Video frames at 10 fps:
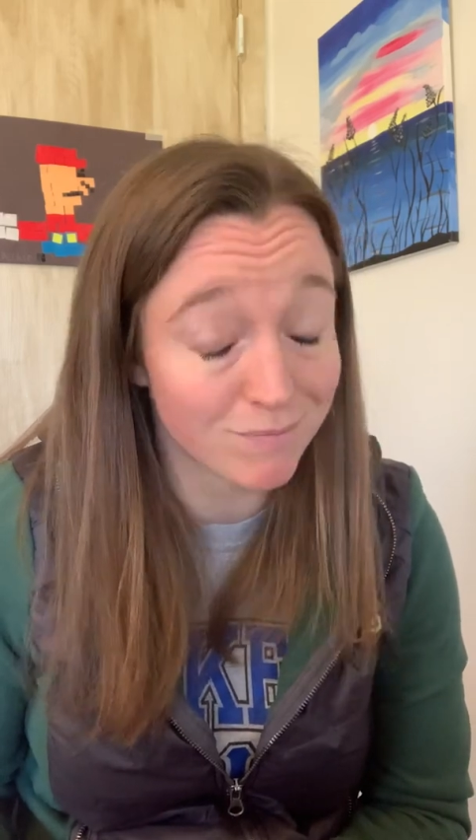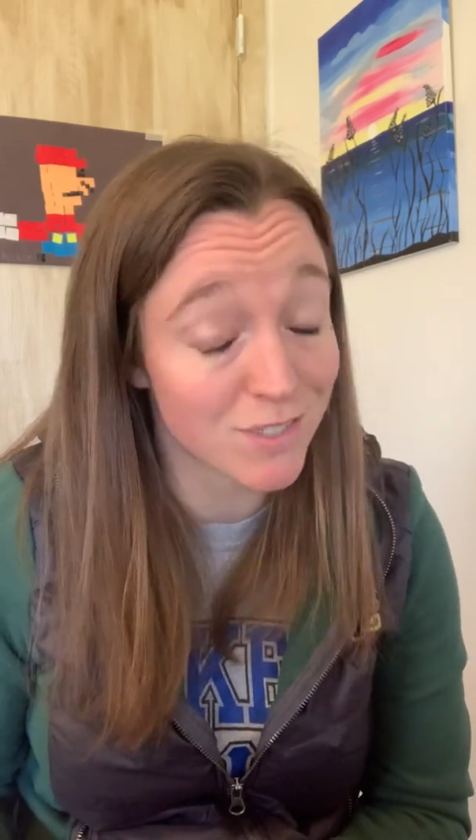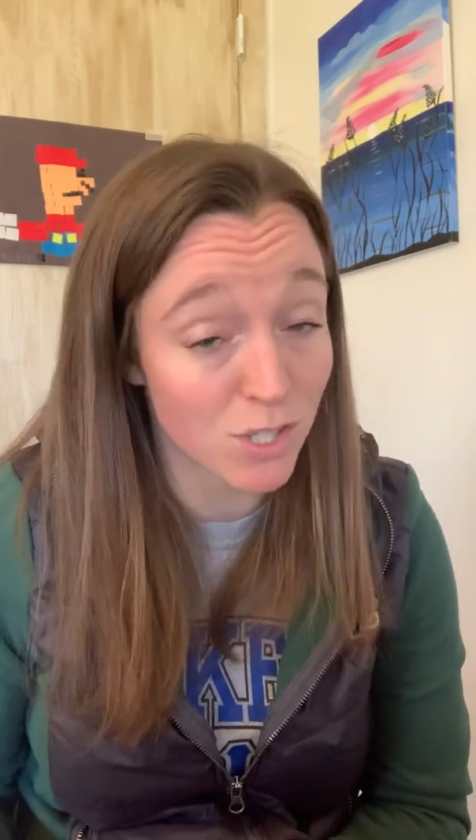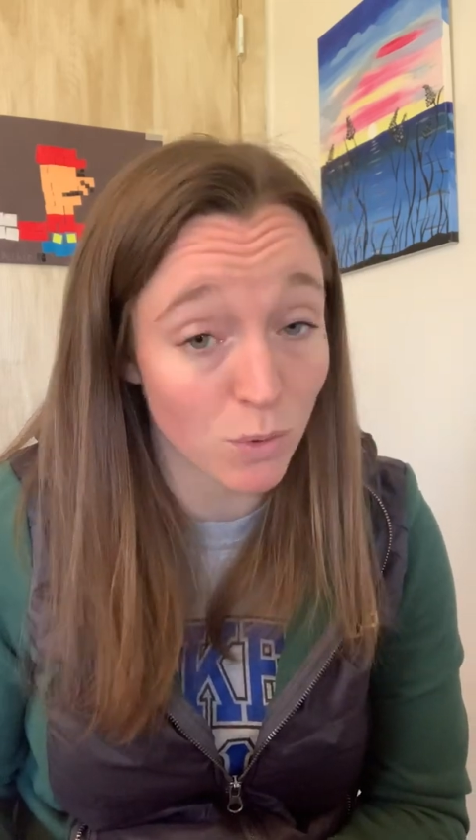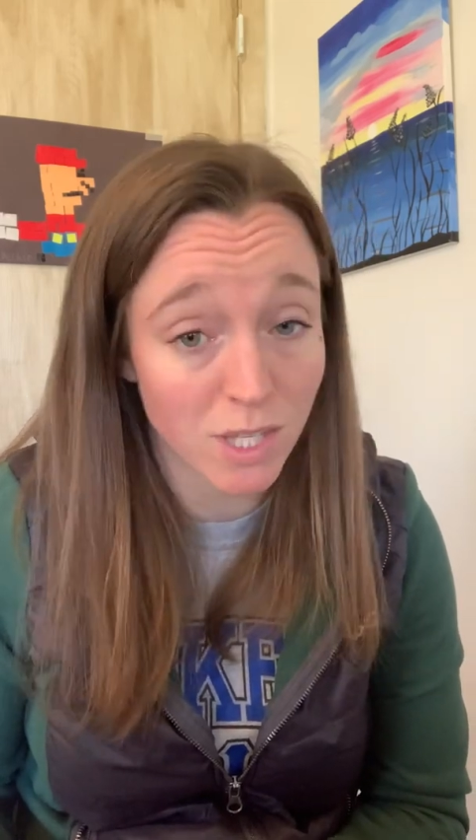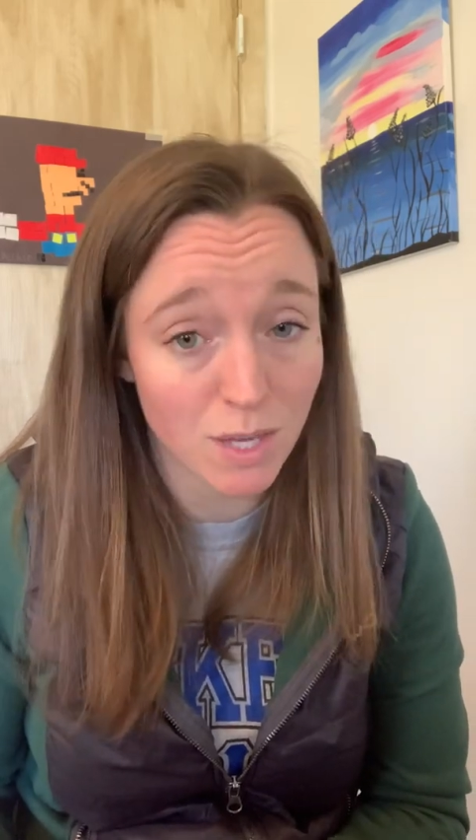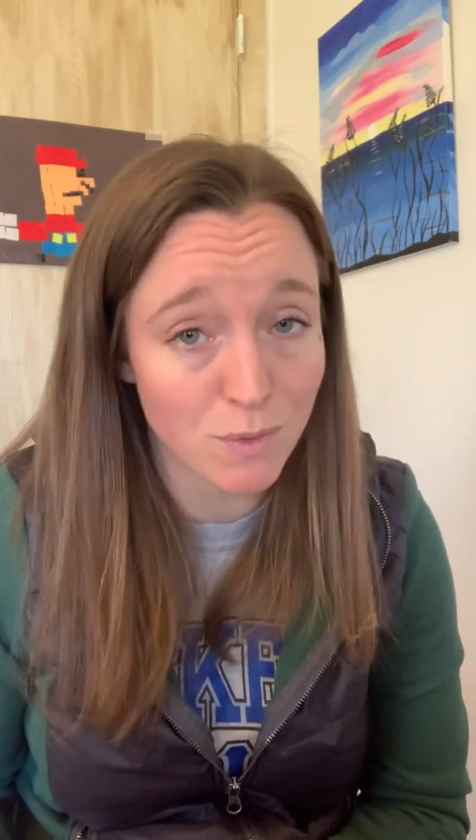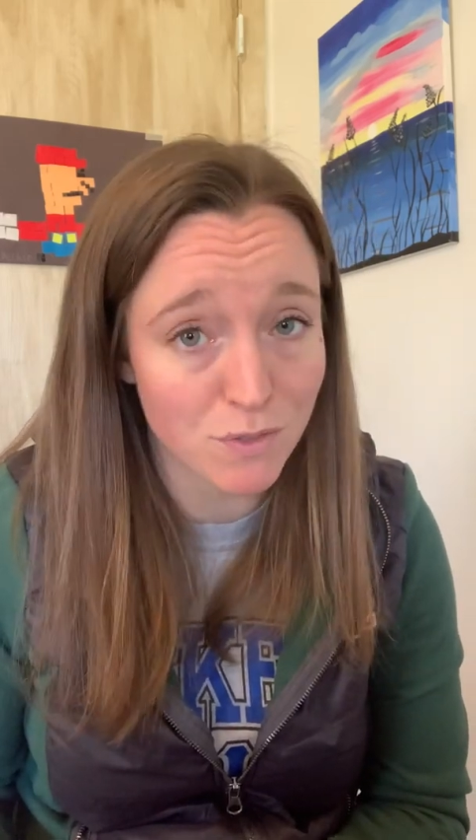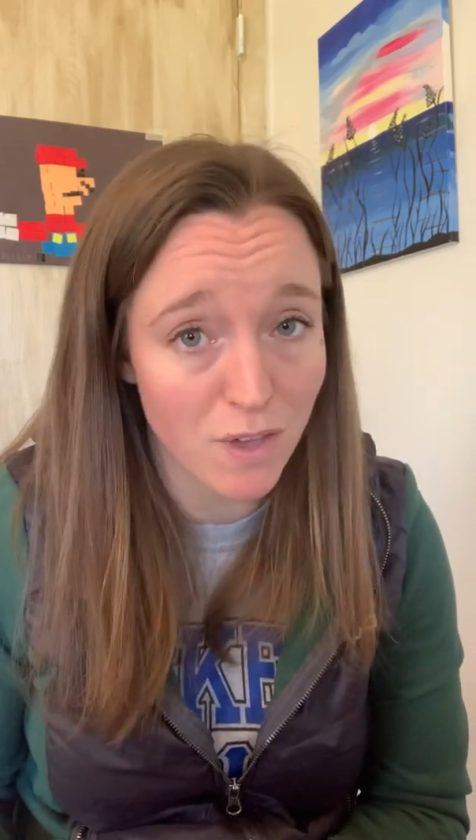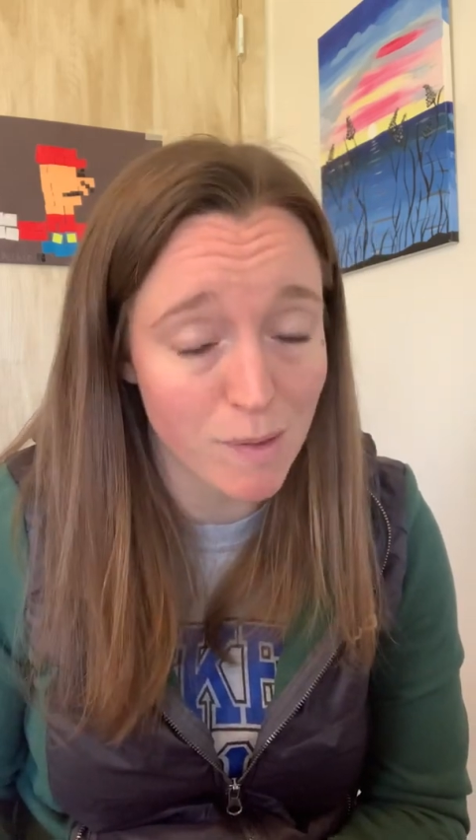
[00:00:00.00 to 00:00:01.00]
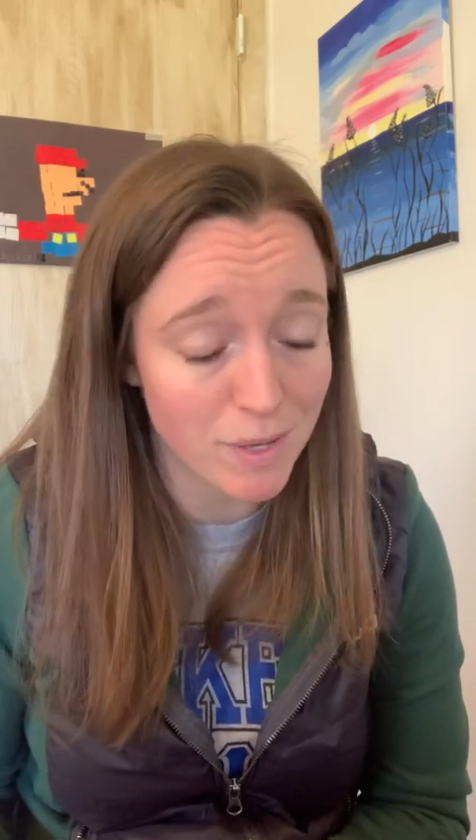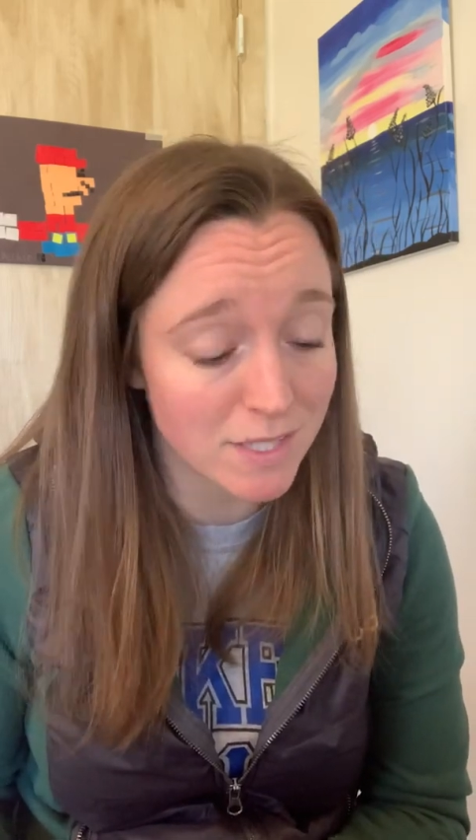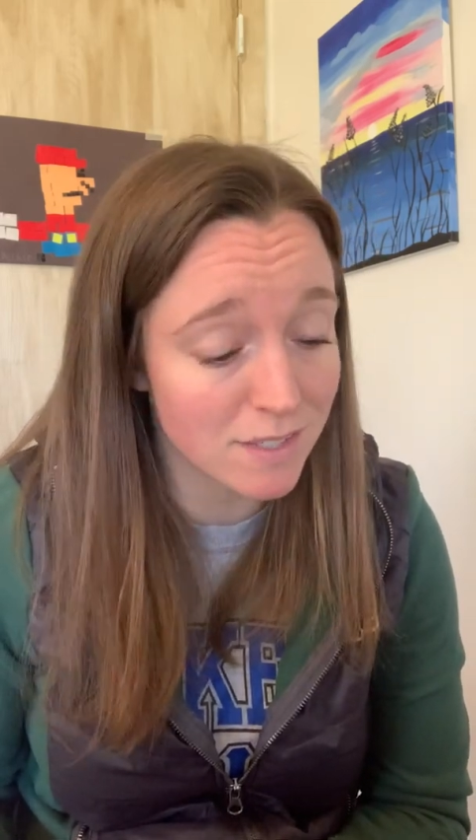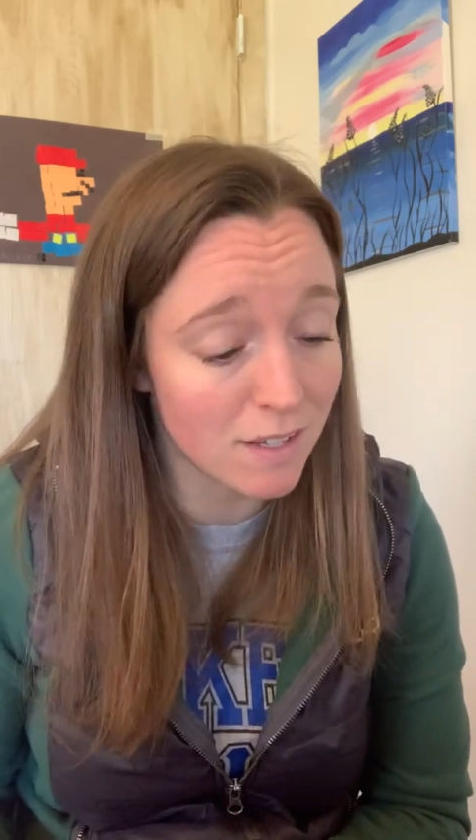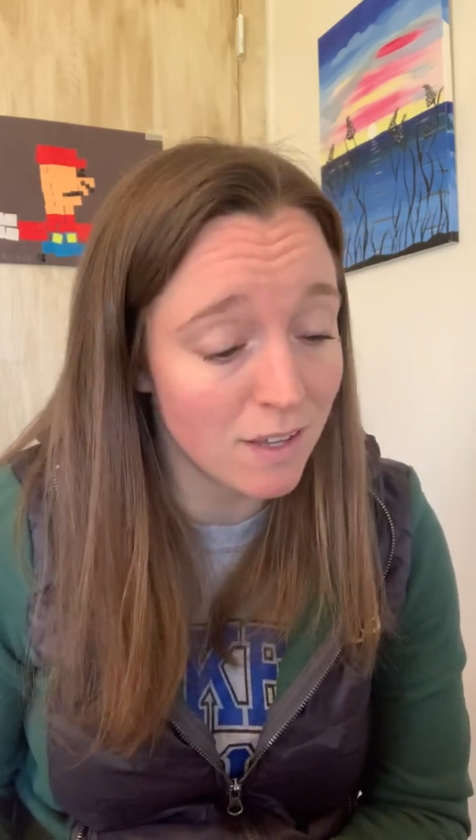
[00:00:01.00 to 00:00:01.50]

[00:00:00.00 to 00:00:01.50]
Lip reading: so he was famous.